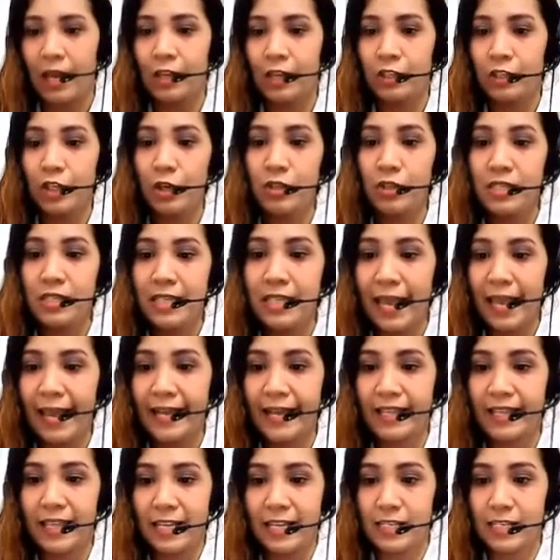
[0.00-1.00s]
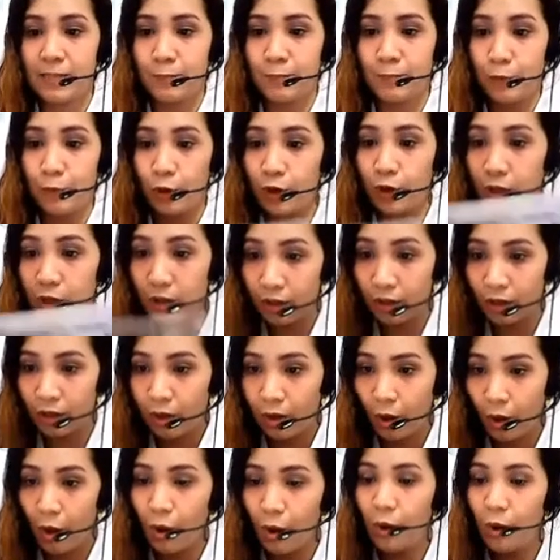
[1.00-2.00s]
Do you take this book
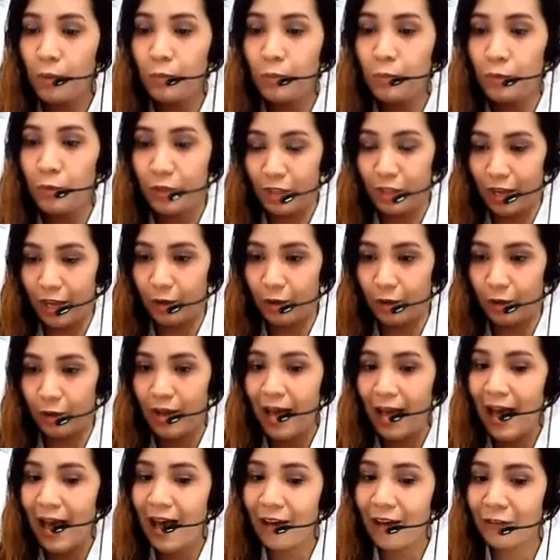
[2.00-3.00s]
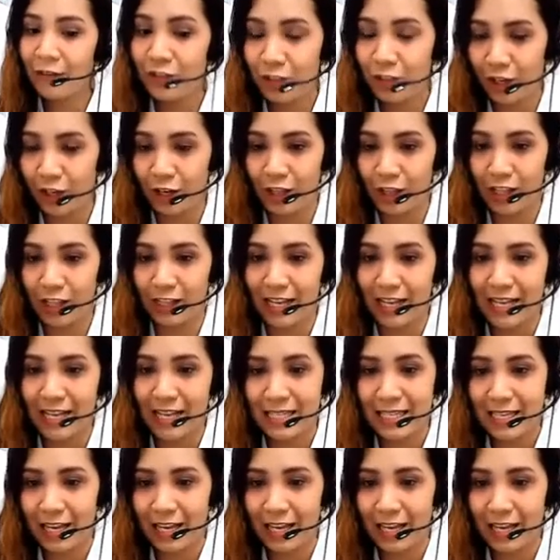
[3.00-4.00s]
home with you after the
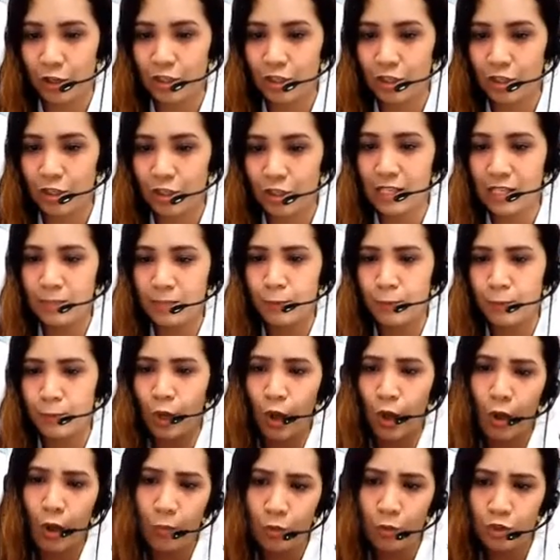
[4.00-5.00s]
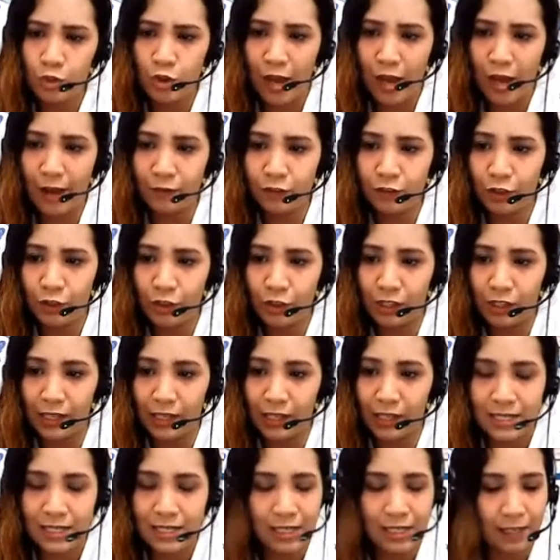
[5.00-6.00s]
lesson? Do you take this book home with you after the
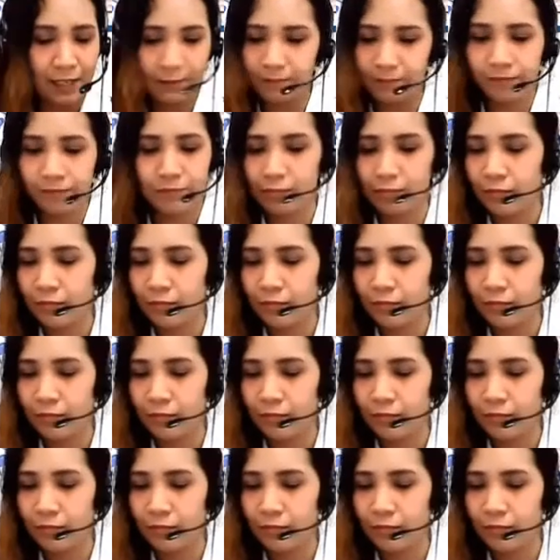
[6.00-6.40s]
lesson?